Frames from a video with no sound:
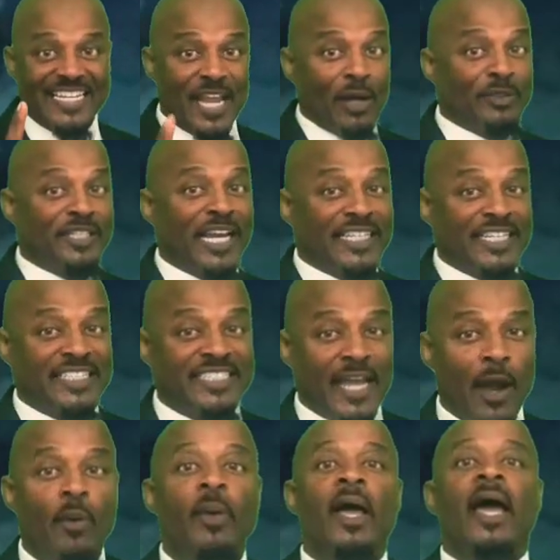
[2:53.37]
Now check this
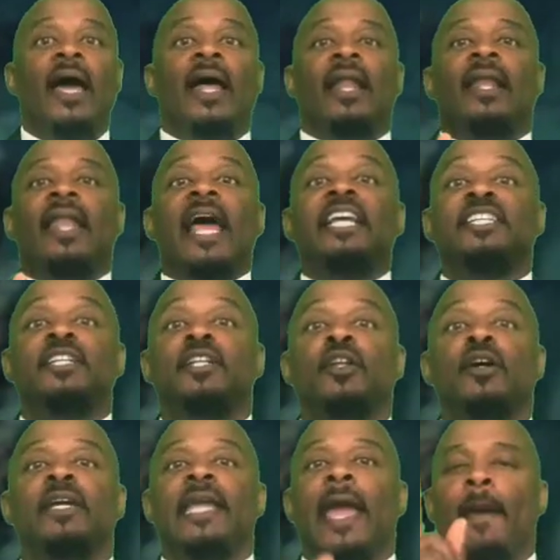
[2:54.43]
out let's
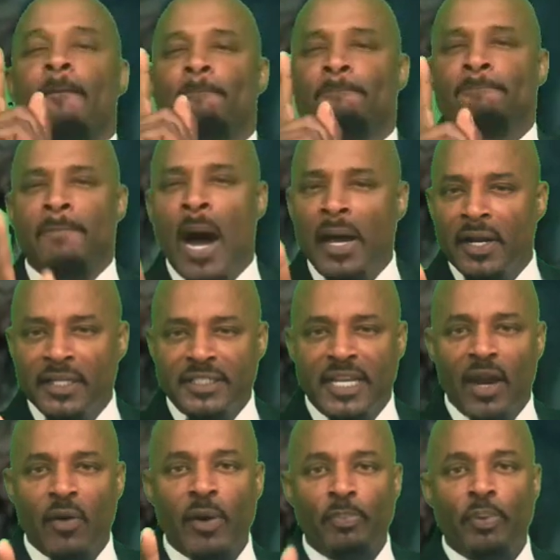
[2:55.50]
look at
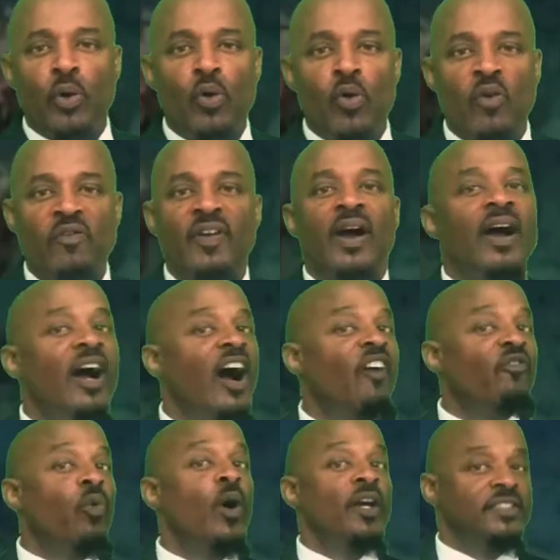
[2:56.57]
monetary proof
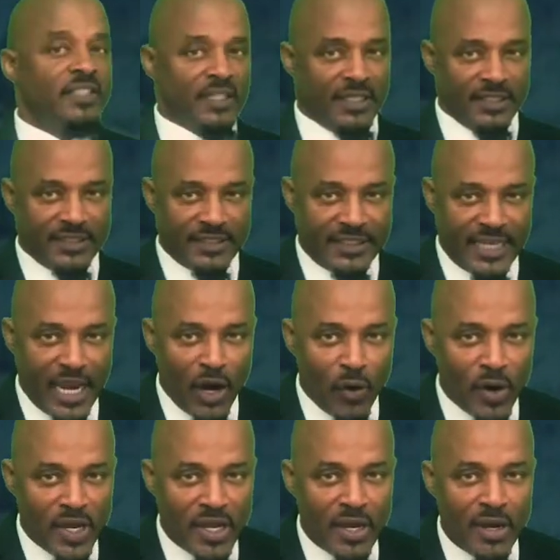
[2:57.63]
of what's
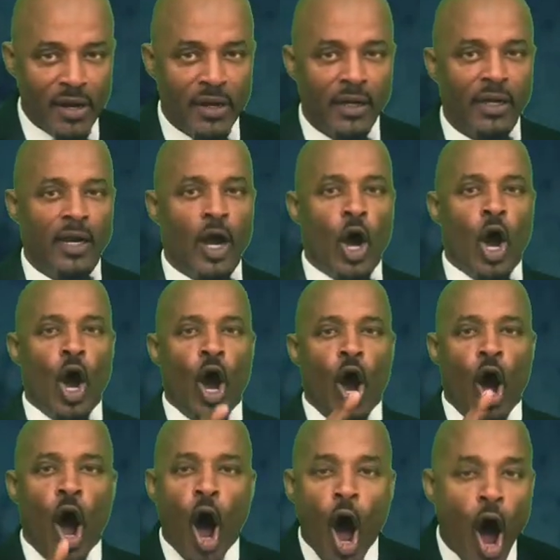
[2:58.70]
scarier,
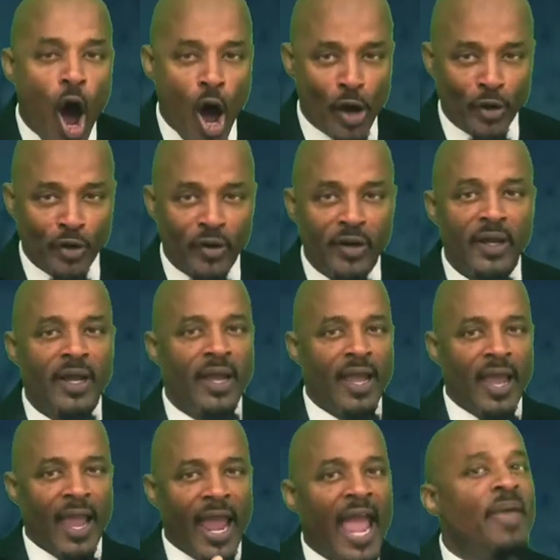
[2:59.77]
harder,
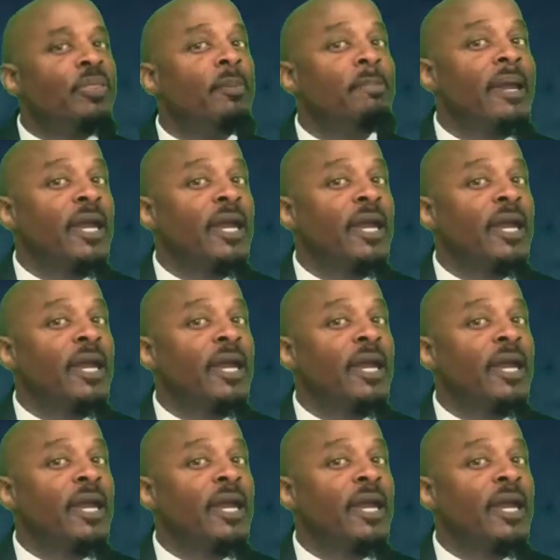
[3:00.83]
and the